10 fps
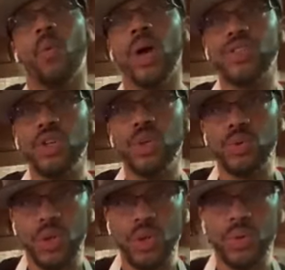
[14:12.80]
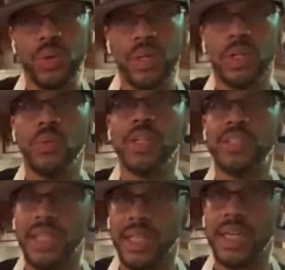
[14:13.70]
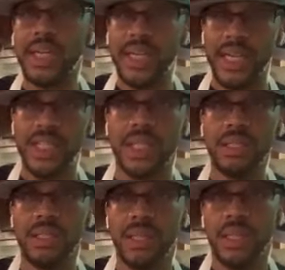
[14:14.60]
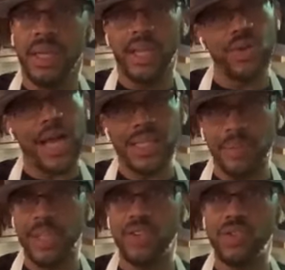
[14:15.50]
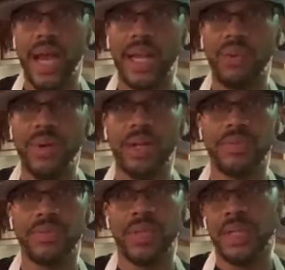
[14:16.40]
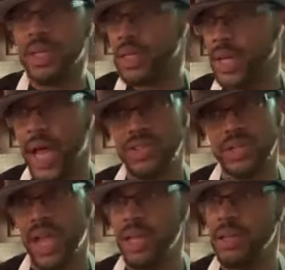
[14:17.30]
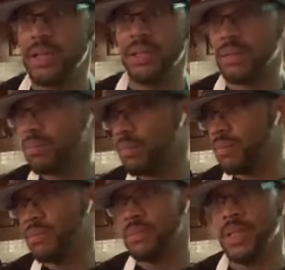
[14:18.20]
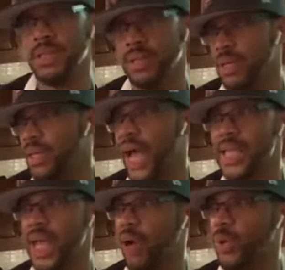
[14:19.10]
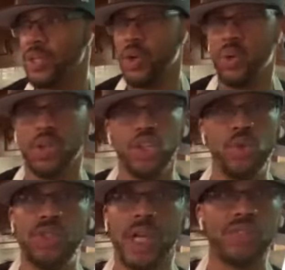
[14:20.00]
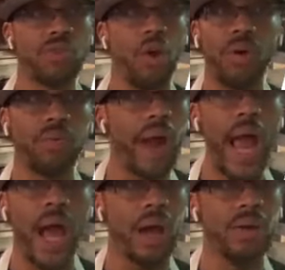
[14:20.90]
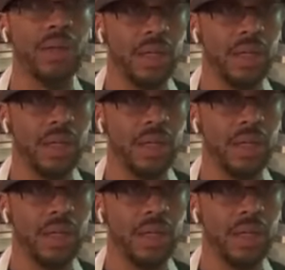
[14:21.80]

what do you do when you're chilling in the kitchen and you got something that you got to get rid of? Nah, Janae. That's how we do. You just throw it around.